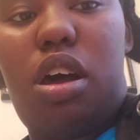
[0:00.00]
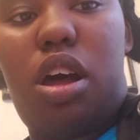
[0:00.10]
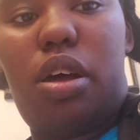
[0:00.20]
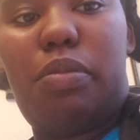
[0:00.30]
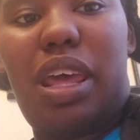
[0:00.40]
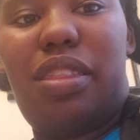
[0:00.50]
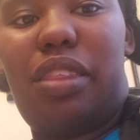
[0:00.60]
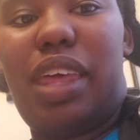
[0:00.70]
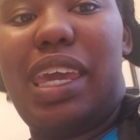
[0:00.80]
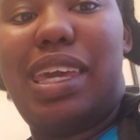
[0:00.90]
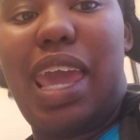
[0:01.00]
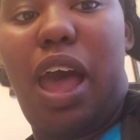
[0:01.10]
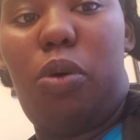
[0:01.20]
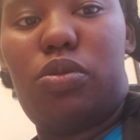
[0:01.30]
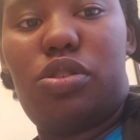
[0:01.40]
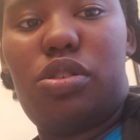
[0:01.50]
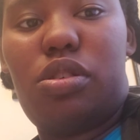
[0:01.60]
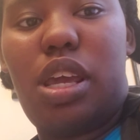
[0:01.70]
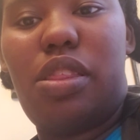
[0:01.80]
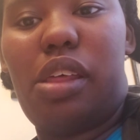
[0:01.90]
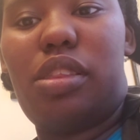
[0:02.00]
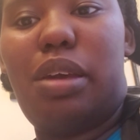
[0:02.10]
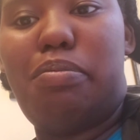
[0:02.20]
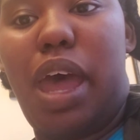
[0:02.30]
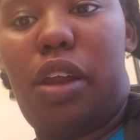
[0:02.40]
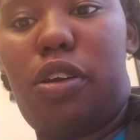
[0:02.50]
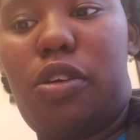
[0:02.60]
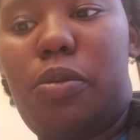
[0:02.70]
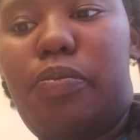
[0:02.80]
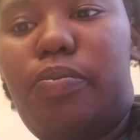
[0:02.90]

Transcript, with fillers: um and that they count and that they matter.